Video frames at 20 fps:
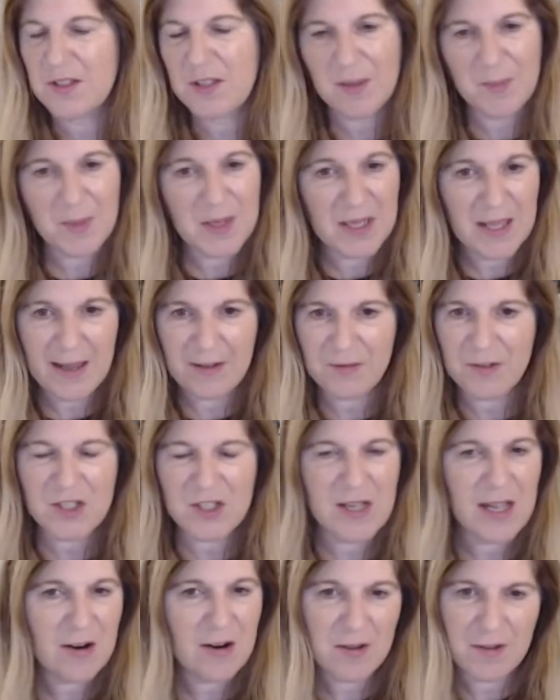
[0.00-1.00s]
the company
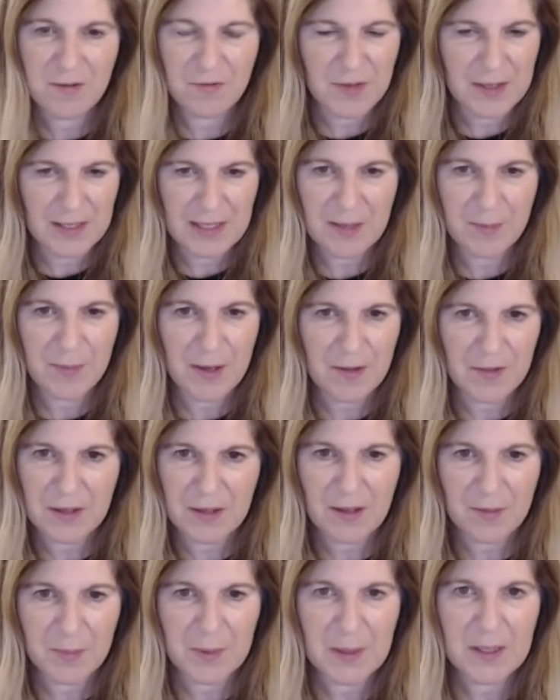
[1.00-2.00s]
average, and how are they feeling about
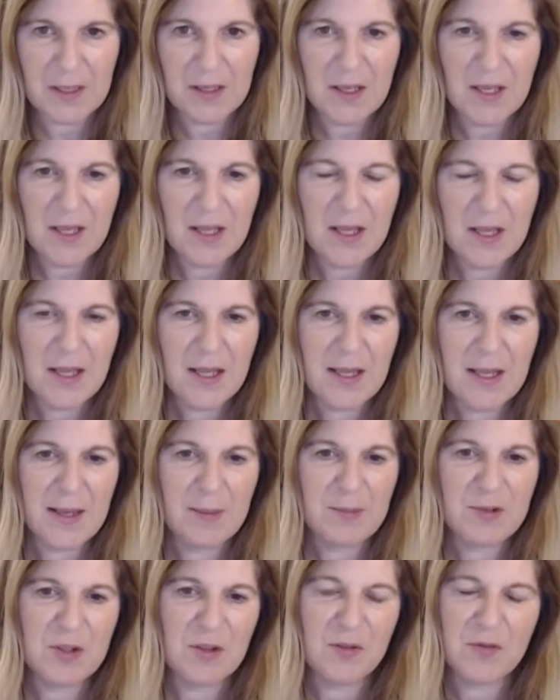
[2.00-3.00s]
the company?
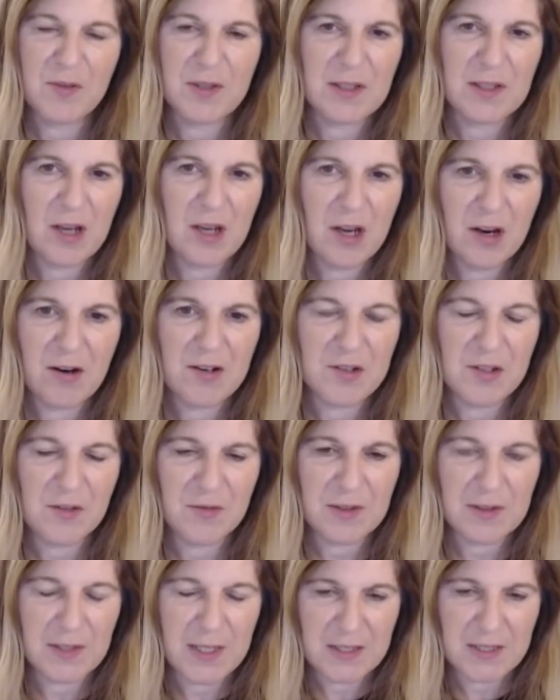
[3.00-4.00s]
Um, do they feel heard? Do they
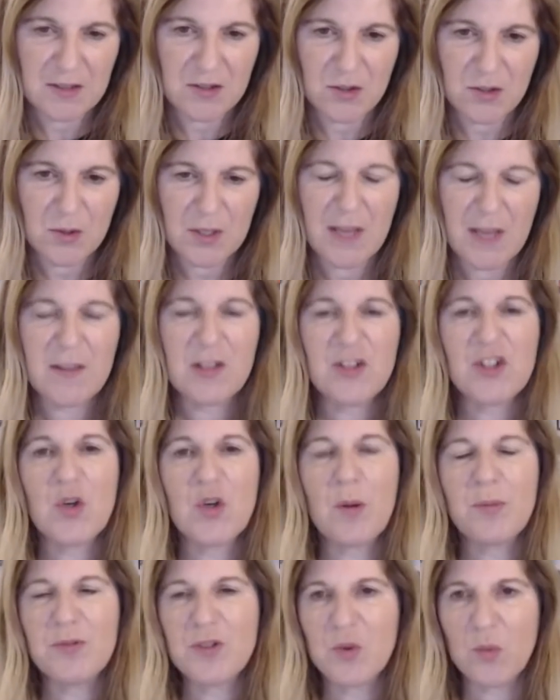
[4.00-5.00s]
feel listened to? Can they
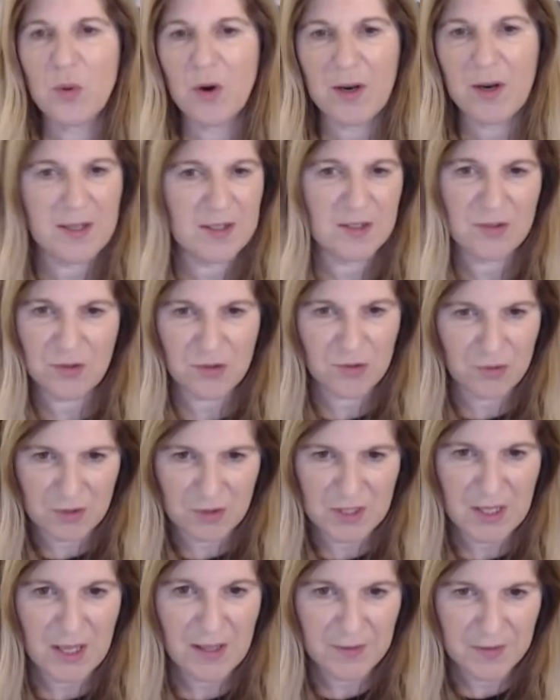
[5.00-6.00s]
show up to work as their
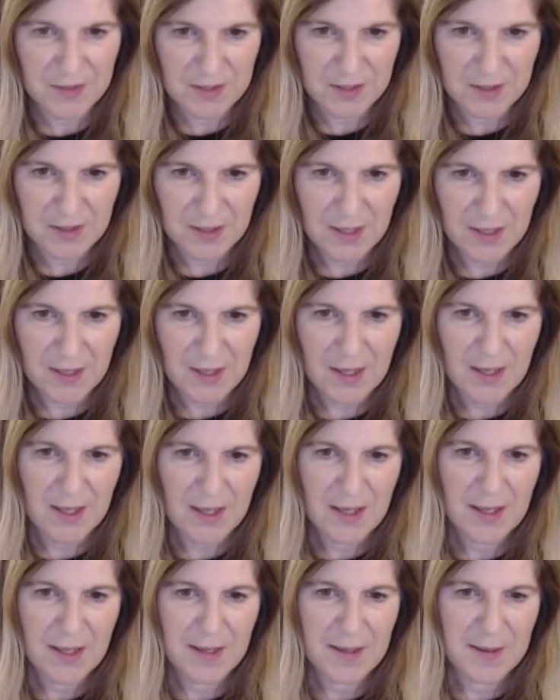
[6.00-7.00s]
true selves?
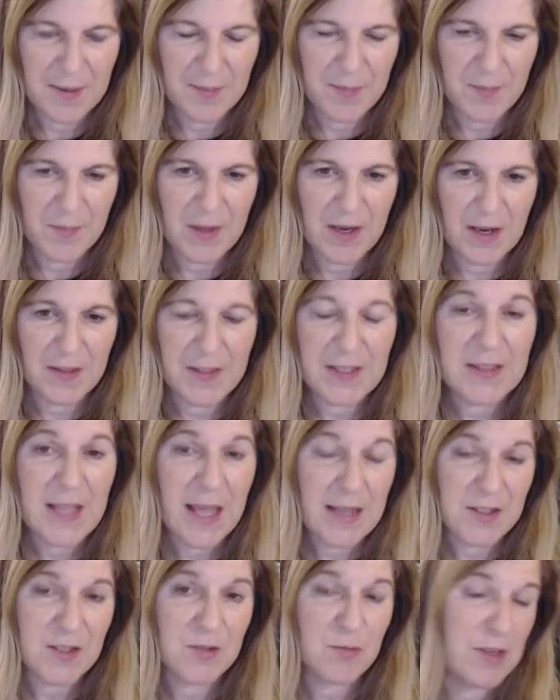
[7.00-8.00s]
Um, I think
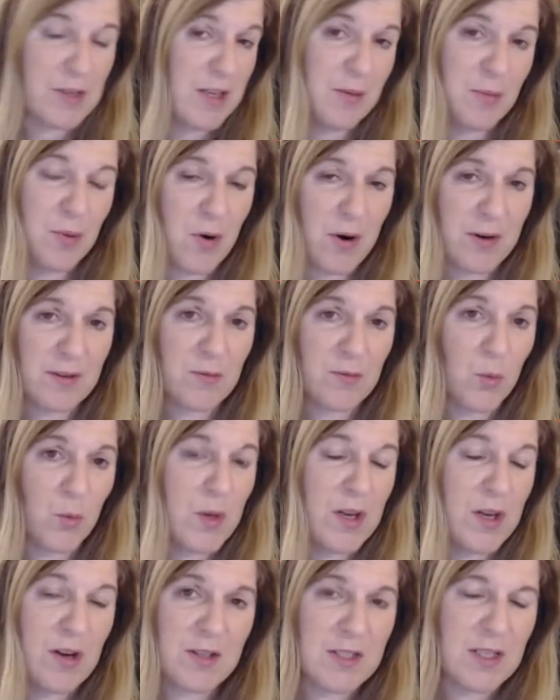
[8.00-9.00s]
that's really important.
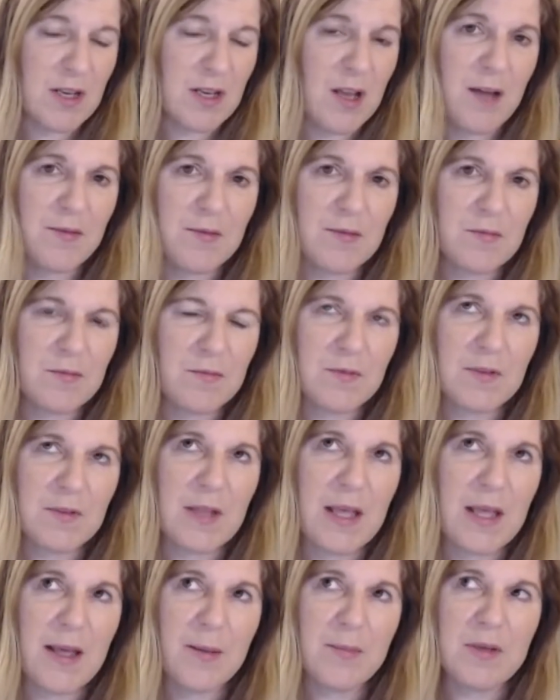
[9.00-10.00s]
We learned a lot,
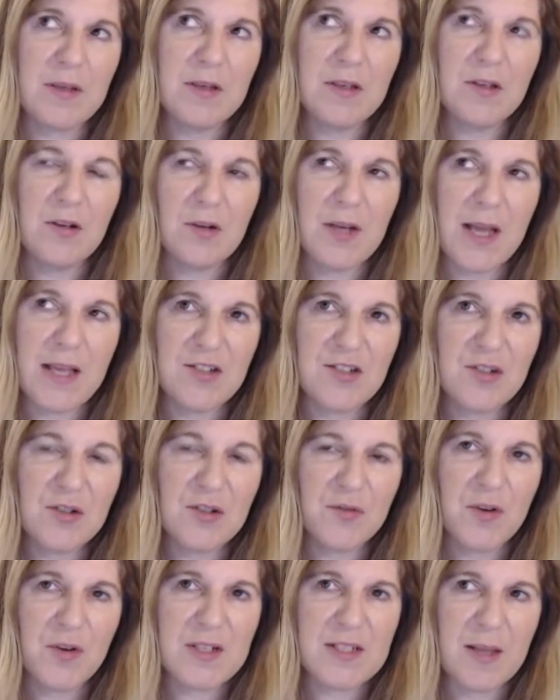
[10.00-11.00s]
um, you know, last
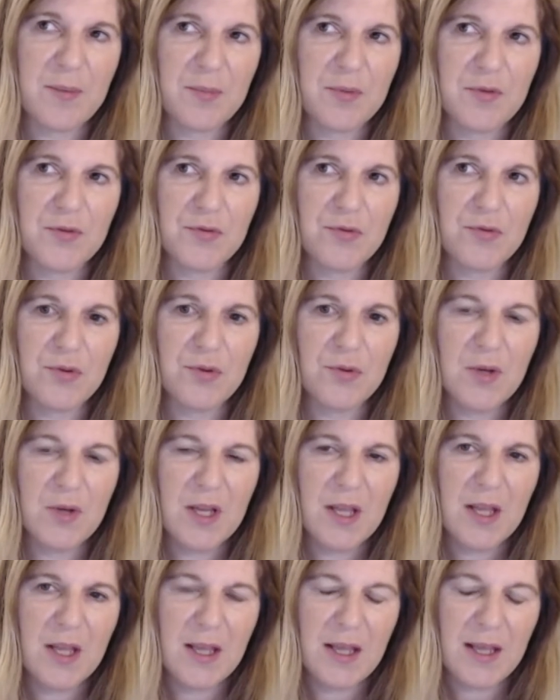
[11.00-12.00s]
year, for example,
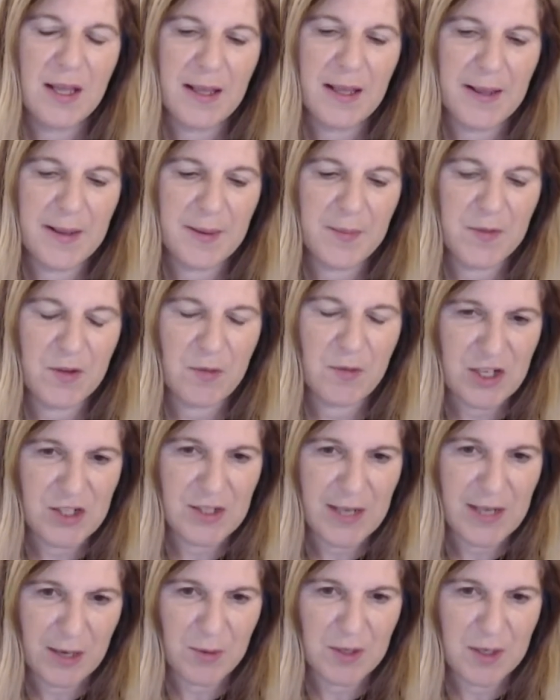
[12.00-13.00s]
through um, the
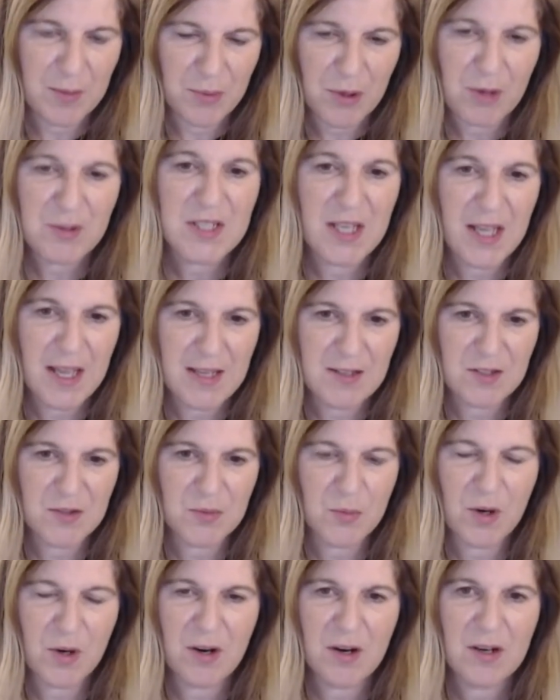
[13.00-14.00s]
racial equity
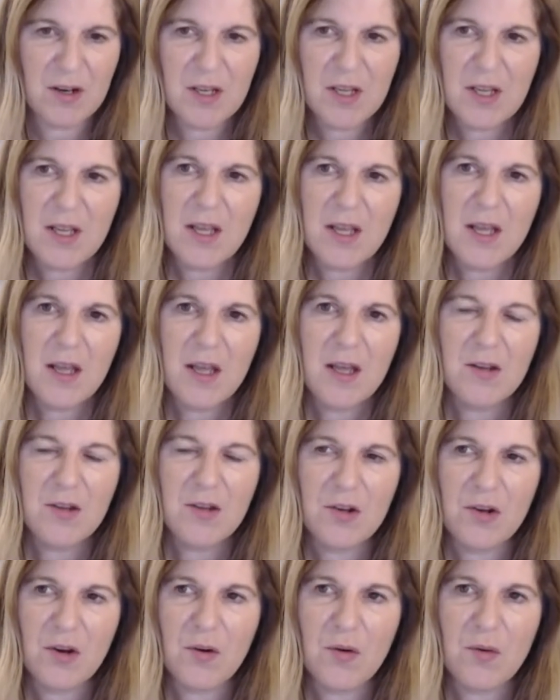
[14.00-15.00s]
protests, where,
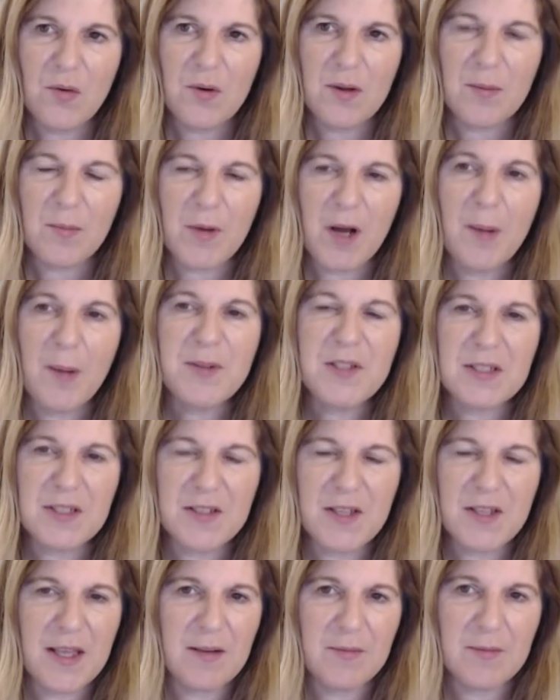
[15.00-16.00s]
you know, up till
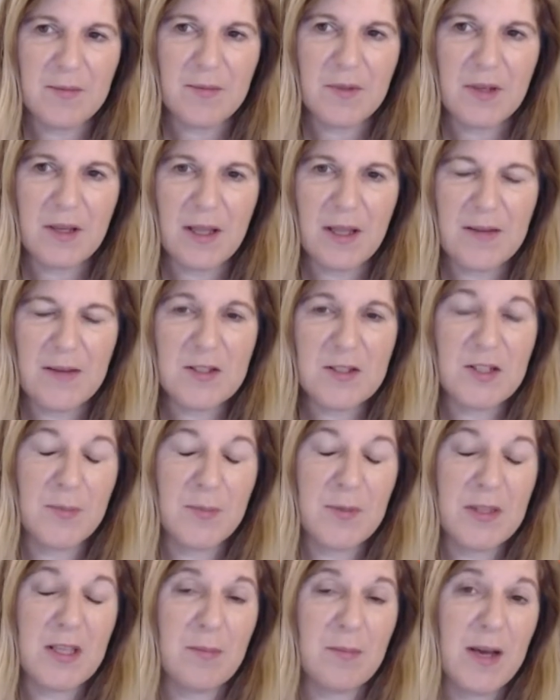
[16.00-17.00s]
then, and this is
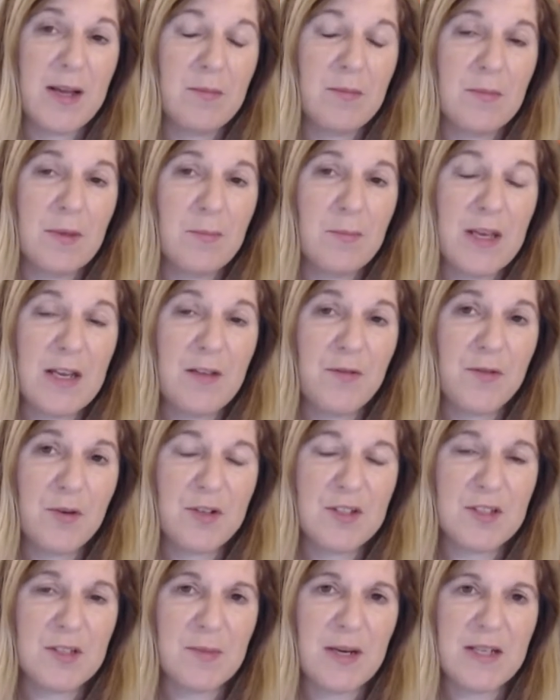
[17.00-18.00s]
something that my, many
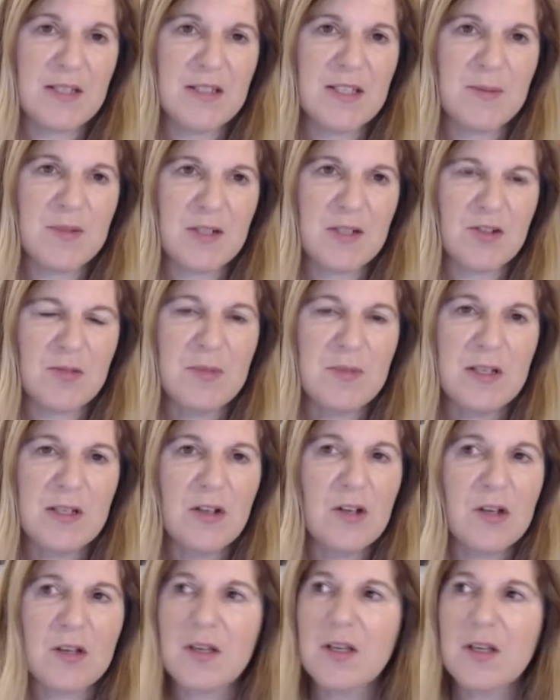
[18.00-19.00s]
folks in my team said to me,
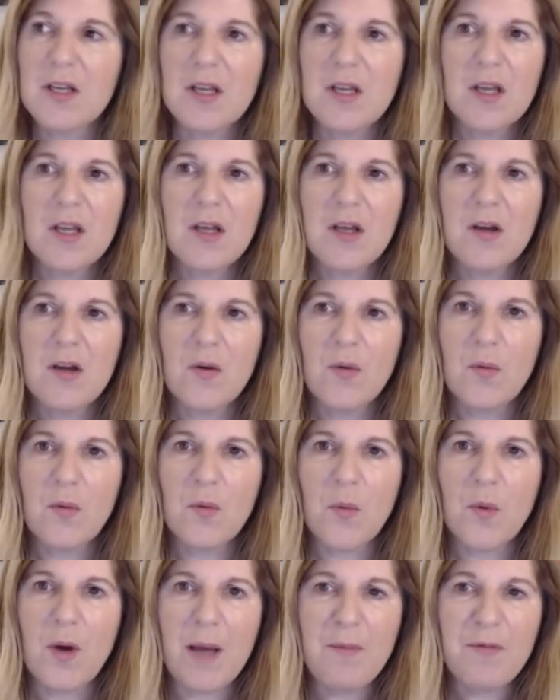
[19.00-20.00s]
look,
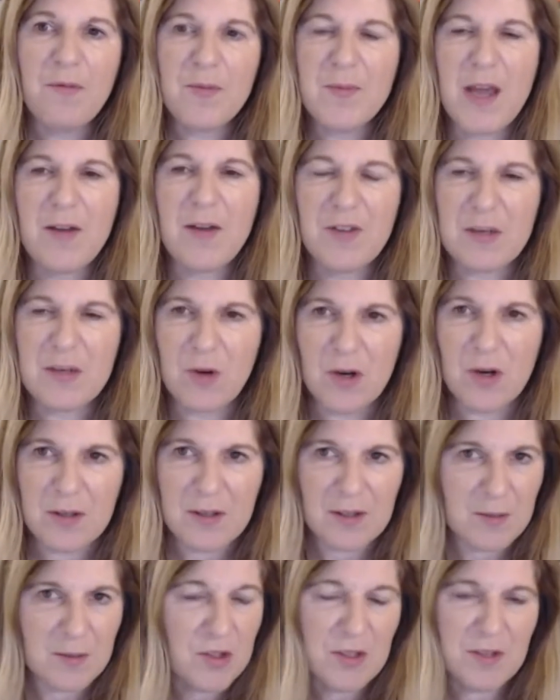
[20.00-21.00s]
I'm from the African
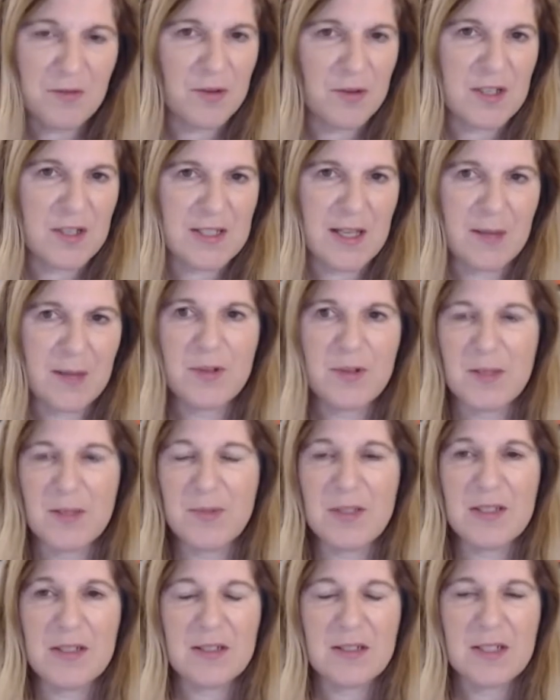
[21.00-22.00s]
American community, for example,
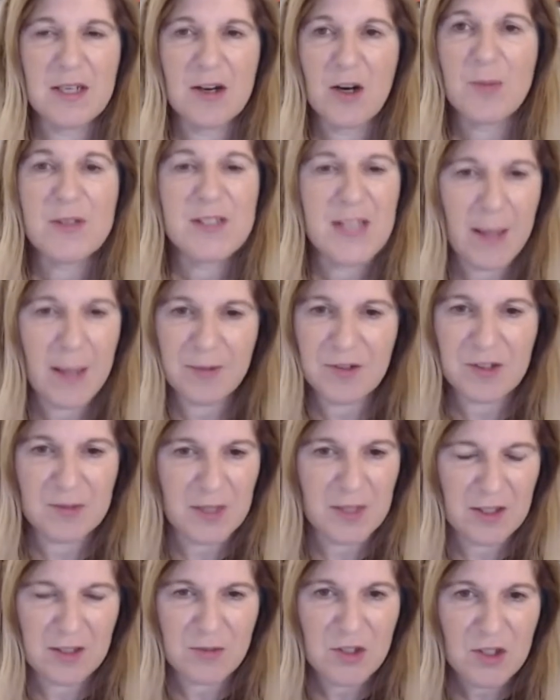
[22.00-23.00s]
something terrible's happened to
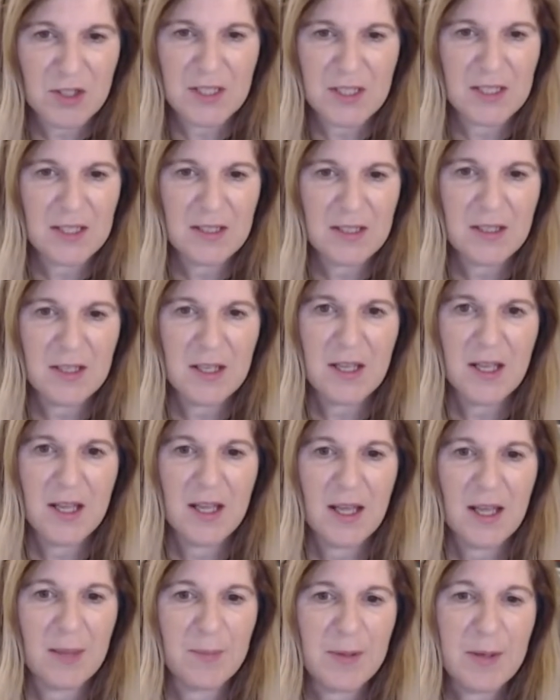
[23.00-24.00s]
my community,
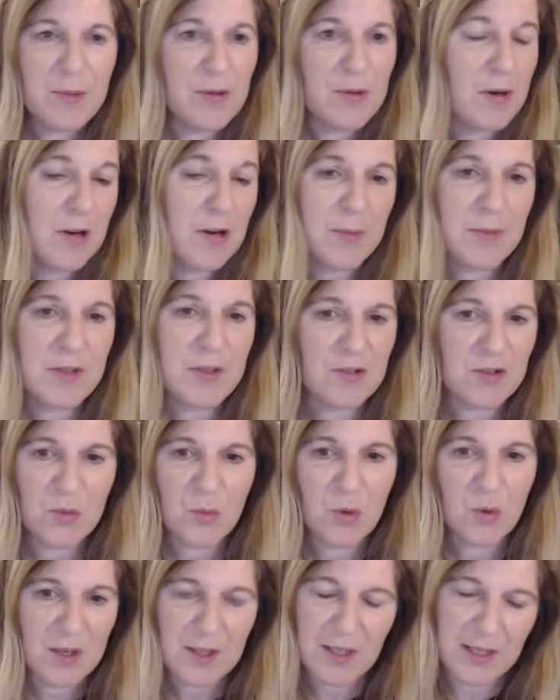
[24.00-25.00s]
and people are coming into
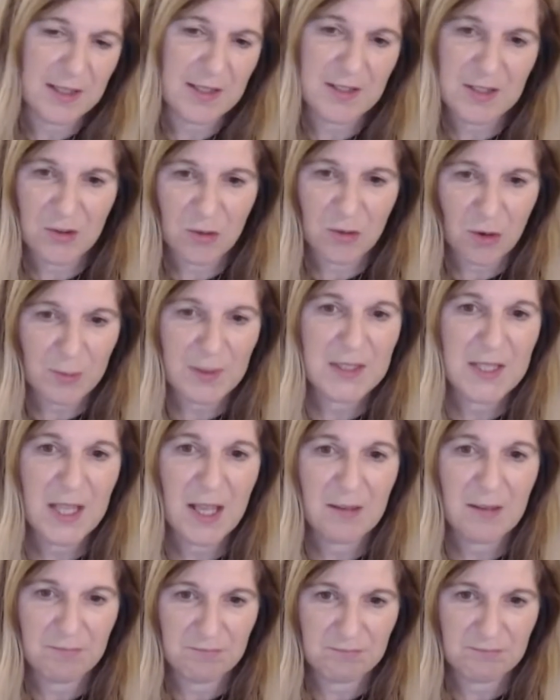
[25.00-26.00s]
work like it's a normal day.